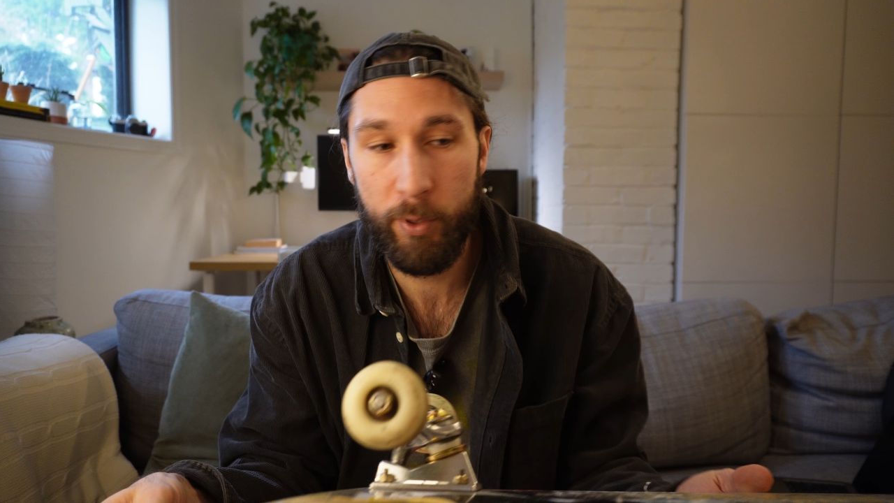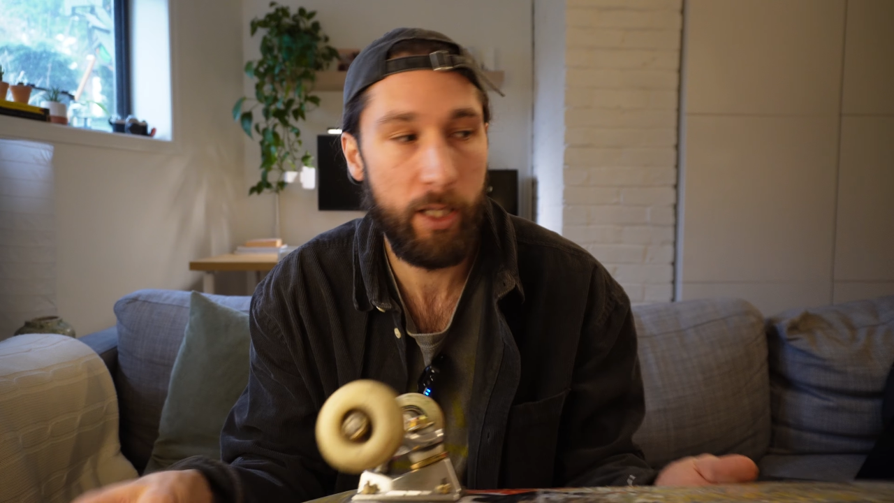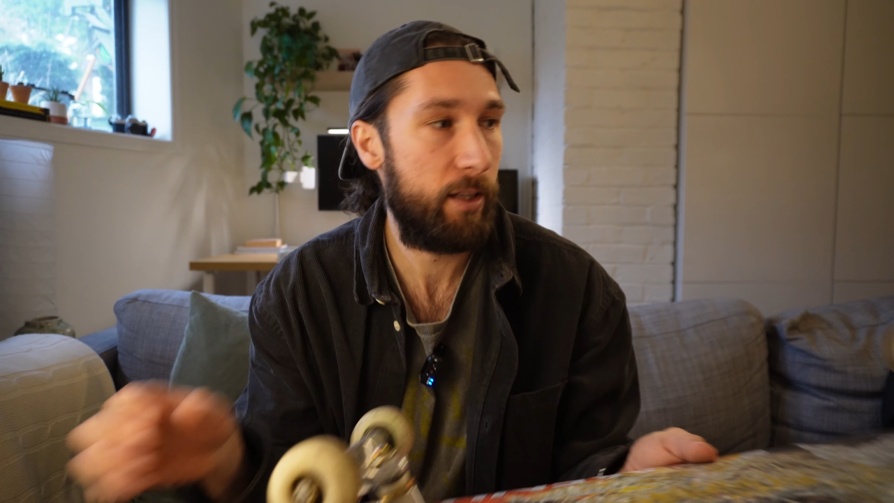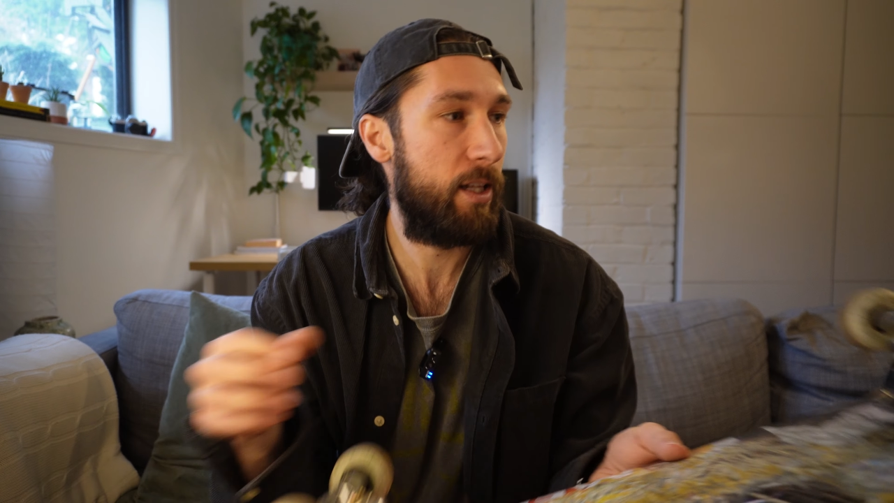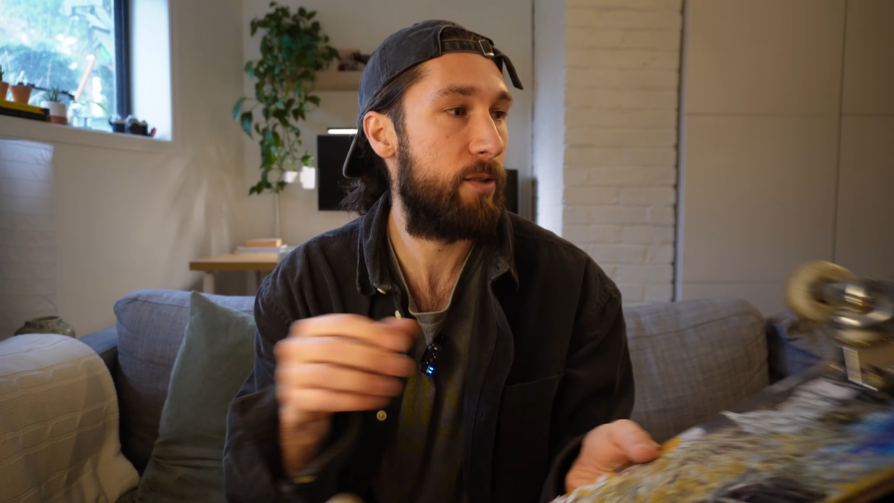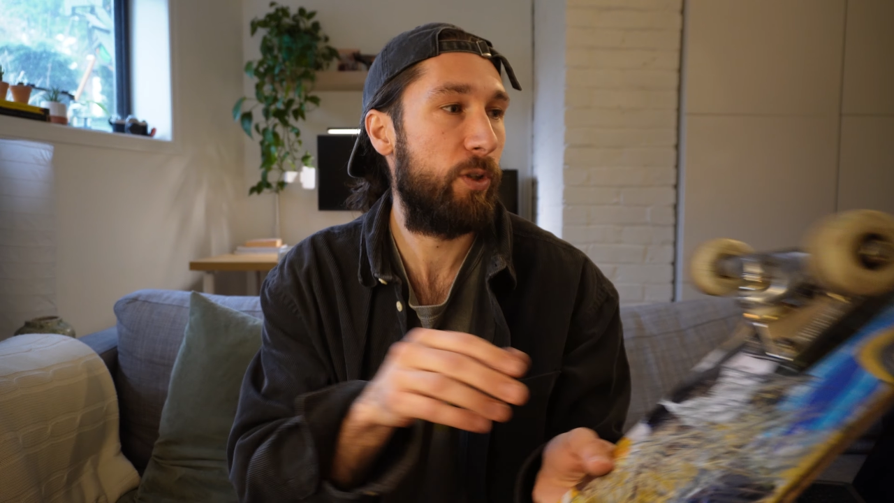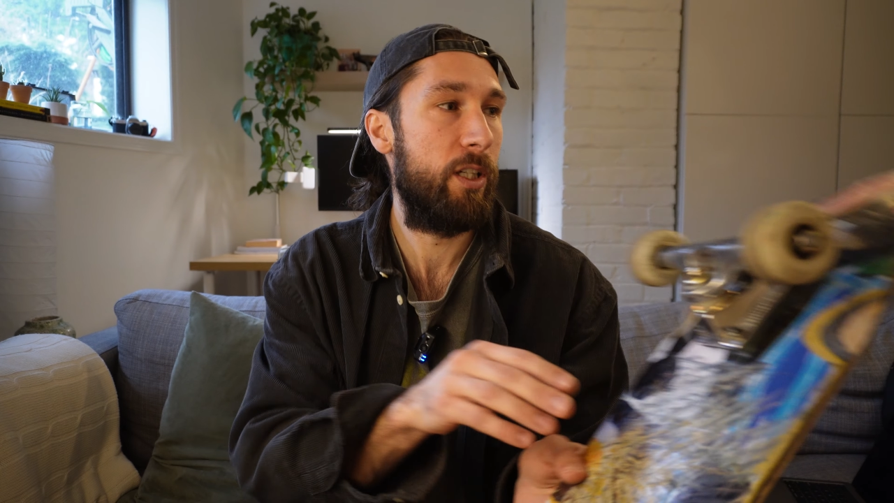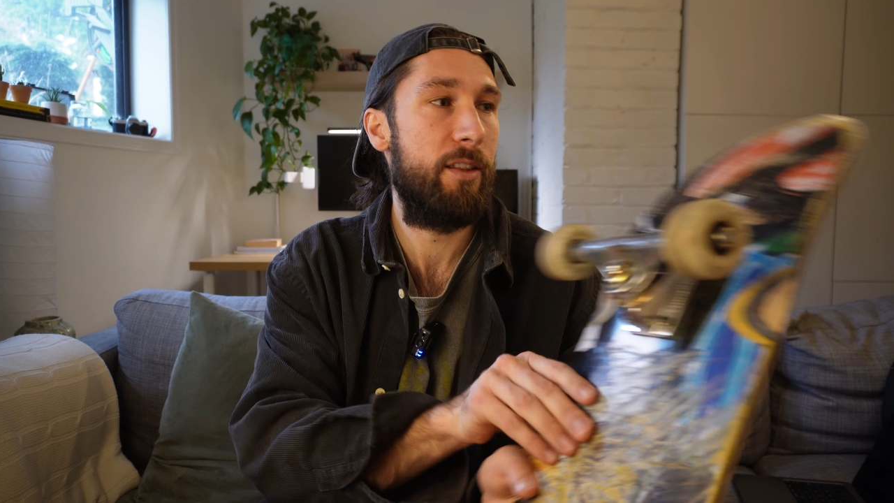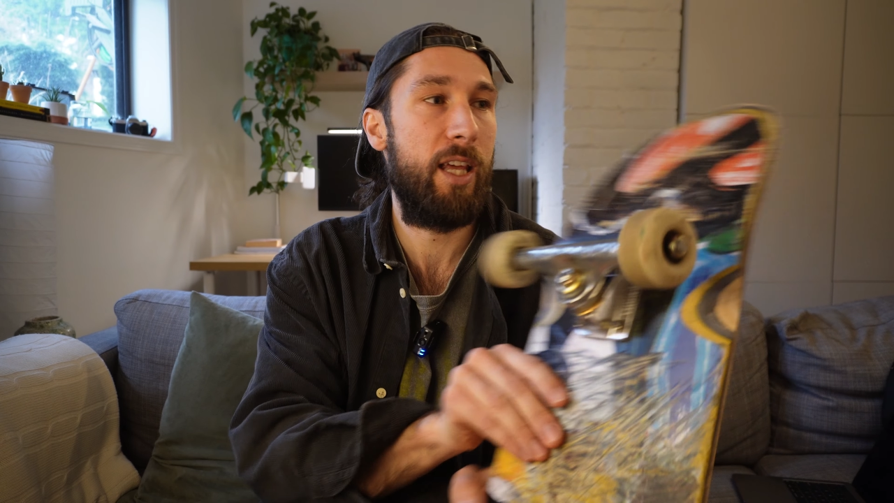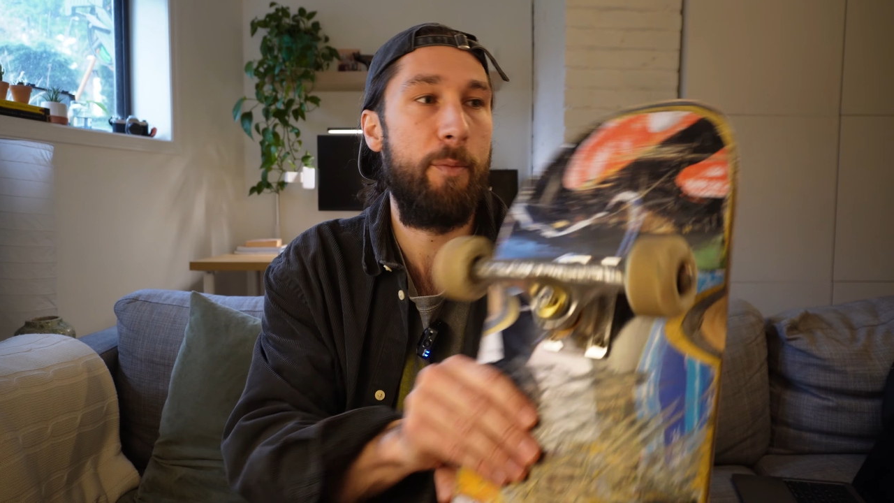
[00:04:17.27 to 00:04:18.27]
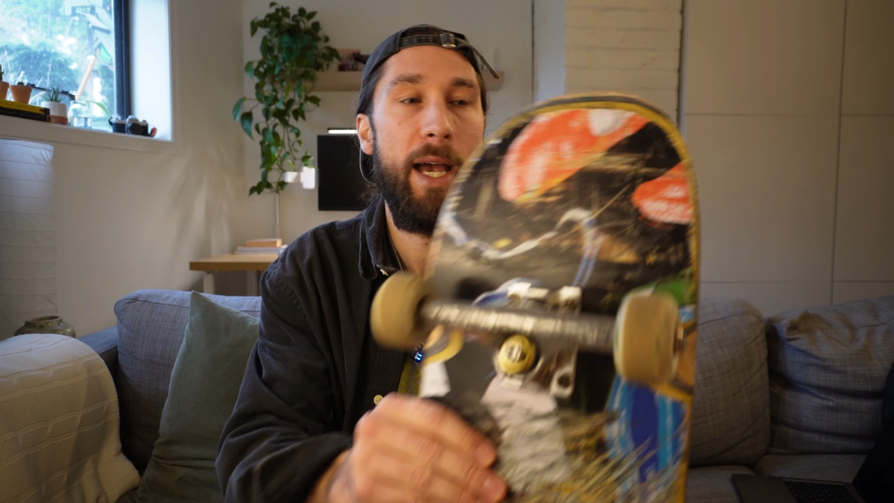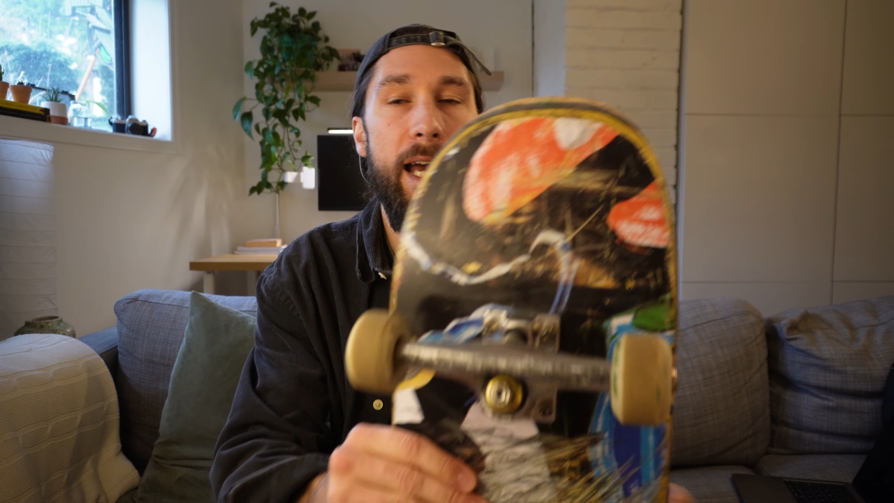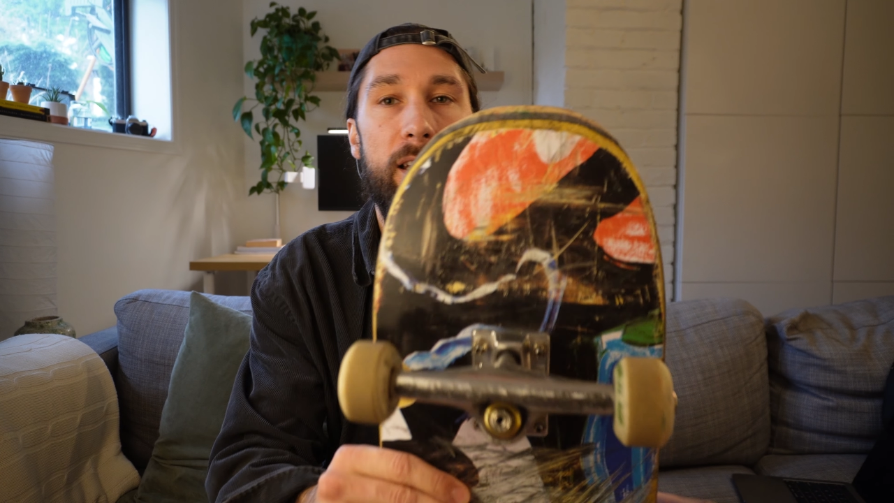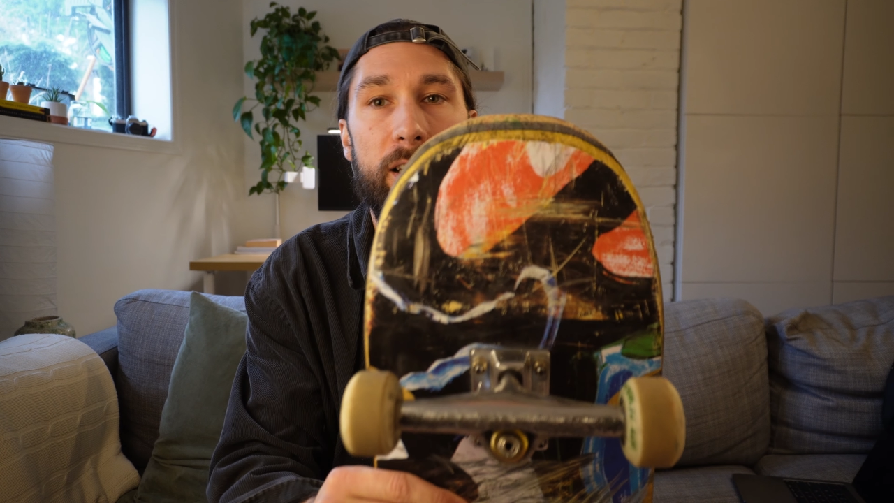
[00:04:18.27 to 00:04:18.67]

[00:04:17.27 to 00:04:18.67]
But like it's really not that bad.